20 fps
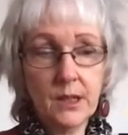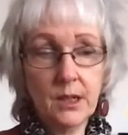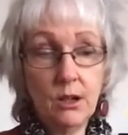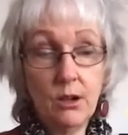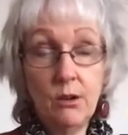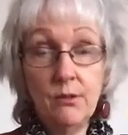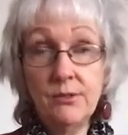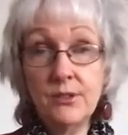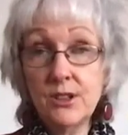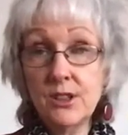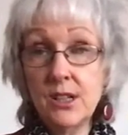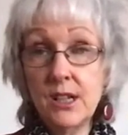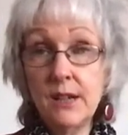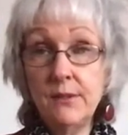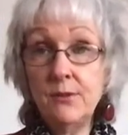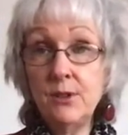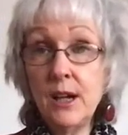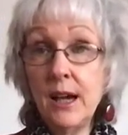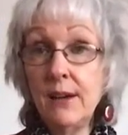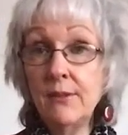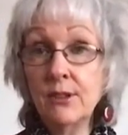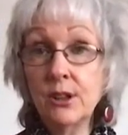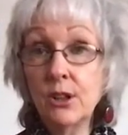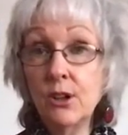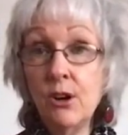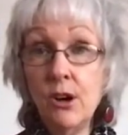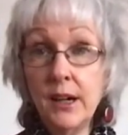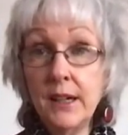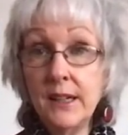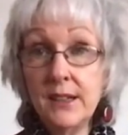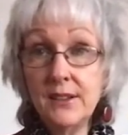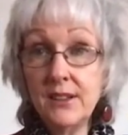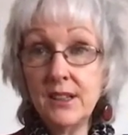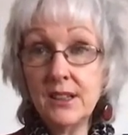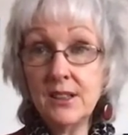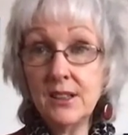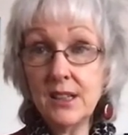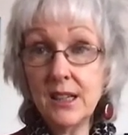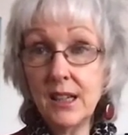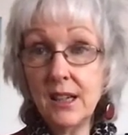Obviously, if you haven't got anything
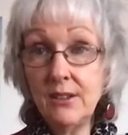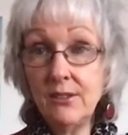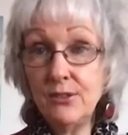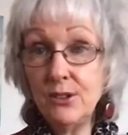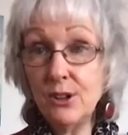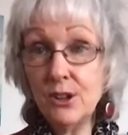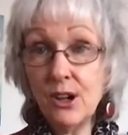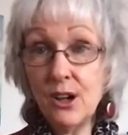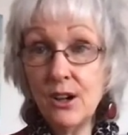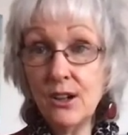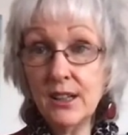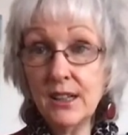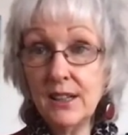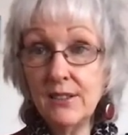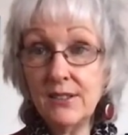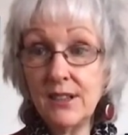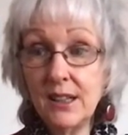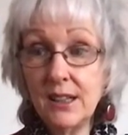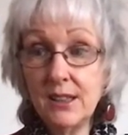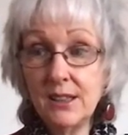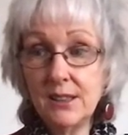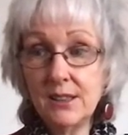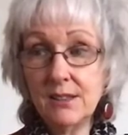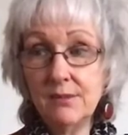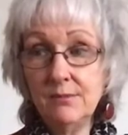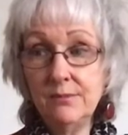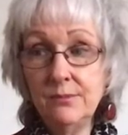to give, you can't give it.